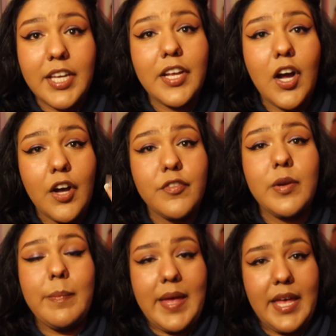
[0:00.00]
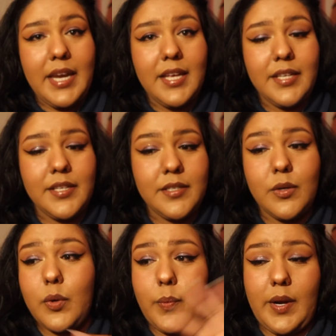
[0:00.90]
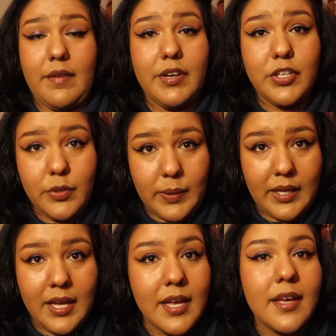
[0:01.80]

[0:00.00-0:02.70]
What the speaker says: Get off your bed or whatever you're doing